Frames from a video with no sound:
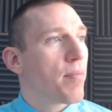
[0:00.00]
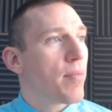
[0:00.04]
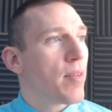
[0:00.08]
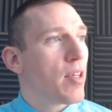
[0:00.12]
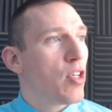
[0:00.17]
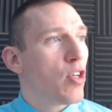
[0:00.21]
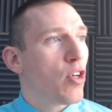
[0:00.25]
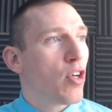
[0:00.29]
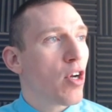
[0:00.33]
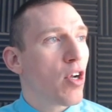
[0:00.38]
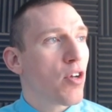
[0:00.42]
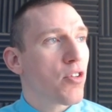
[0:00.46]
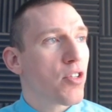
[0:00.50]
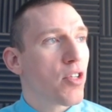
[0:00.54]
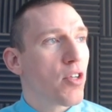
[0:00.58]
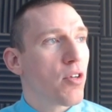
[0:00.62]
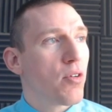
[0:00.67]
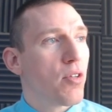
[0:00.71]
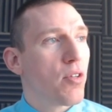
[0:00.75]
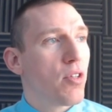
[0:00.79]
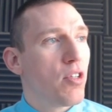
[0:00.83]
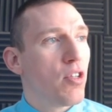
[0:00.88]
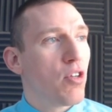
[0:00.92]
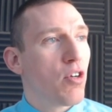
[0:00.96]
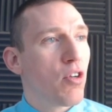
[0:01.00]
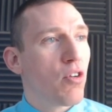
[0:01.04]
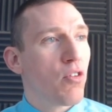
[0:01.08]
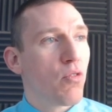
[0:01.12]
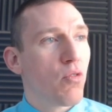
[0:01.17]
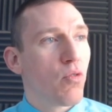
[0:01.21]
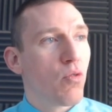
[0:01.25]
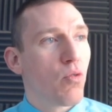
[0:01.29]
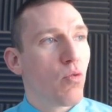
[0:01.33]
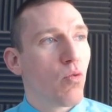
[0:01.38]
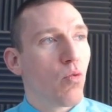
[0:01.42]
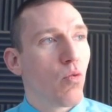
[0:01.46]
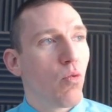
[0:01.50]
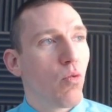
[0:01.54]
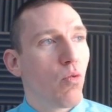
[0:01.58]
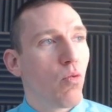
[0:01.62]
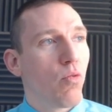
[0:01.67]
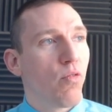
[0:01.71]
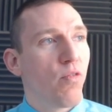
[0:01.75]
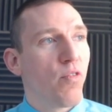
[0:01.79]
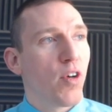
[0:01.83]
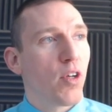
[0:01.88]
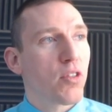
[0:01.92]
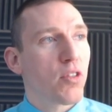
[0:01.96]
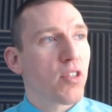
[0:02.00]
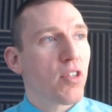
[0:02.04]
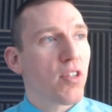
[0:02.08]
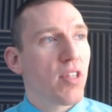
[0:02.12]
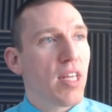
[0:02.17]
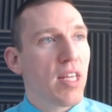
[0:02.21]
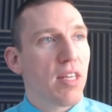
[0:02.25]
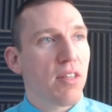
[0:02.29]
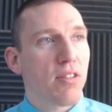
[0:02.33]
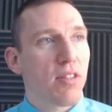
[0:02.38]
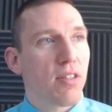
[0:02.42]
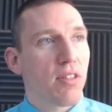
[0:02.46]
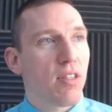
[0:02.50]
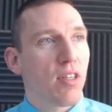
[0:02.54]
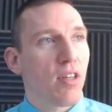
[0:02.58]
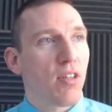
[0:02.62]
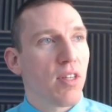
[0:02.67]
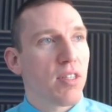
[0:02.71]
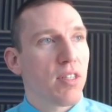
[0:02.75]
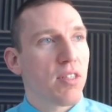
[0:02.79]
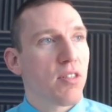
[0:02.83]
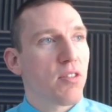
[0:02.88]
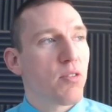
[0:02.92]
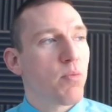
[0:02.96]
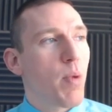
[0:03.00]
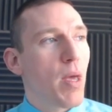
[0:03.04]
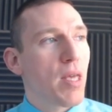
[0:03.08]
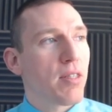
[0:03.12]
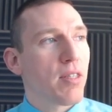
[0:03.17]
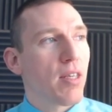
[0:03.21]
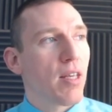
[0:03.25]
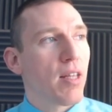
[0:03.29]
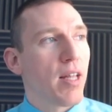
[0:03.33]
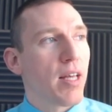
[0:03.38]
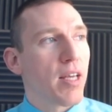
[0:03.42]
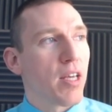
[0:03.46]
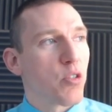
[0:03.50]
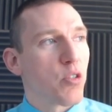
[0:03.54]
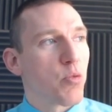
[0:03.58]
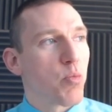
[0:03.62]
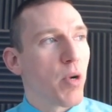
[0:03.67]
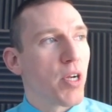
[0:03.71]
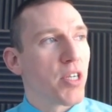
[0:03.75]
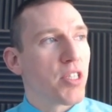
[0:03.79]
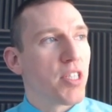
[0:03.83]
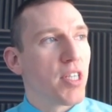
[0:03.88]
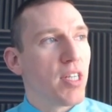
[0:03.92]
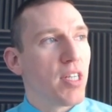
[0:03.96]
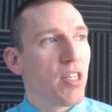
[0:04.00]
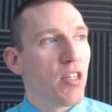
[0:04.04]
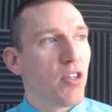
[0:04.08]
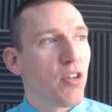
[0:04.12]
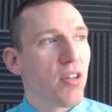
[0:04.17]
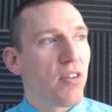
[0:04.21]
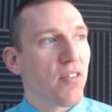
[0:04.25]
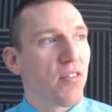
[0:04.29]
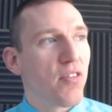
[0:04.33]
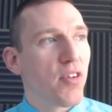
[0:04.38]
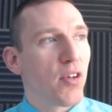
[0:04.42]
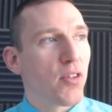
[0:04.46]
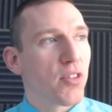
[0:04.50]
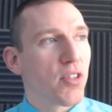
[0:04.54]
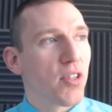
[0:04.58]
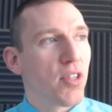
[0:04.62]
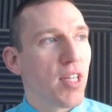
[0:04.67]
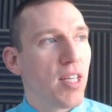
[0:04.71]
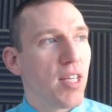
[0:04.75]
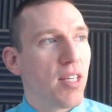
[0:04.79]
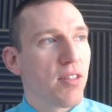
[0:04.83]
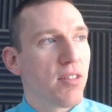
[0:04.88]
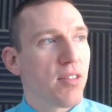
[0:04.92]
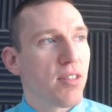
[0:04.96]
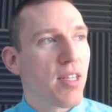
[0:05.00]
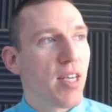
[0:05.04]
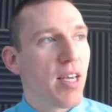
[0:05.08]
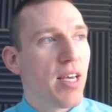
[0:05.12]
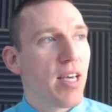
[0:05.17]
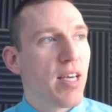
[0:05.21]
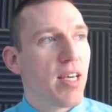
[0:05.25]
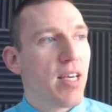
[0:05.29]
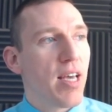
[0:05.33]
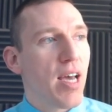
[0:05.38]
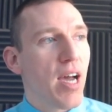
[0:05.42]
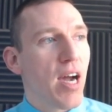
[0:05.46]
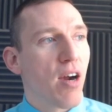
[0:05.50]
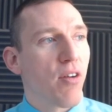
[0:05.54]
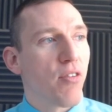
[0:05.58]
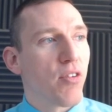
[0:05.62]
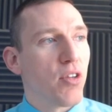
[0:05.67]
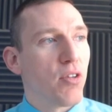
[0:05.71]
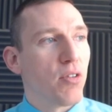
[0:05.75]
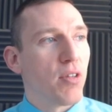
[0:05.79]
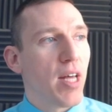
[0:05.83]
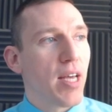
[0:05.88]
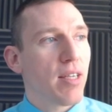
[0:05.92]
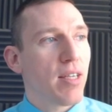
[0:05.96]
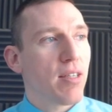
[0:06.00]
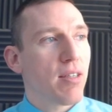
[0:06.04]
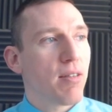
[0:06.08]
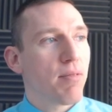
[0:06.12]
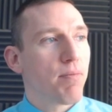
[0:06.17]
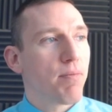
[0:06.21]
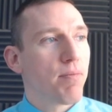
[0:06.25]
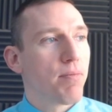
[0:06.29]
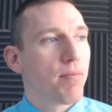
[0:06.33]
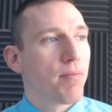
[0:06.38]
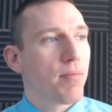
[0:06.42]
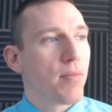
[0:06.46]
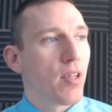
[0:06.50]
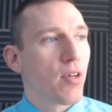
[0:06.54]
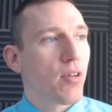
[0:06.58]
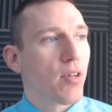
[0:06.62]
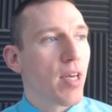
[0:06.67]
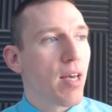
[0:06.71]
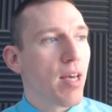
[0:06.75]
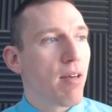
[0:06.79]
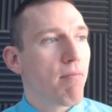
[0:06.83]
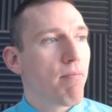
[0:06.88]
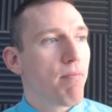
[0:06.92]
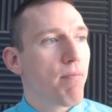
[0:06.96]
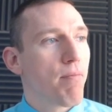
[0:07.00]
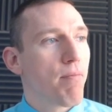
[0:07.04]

You can also, you can filter these. You know, this is basically like a spreadsheet. You can filter these however you like, okay?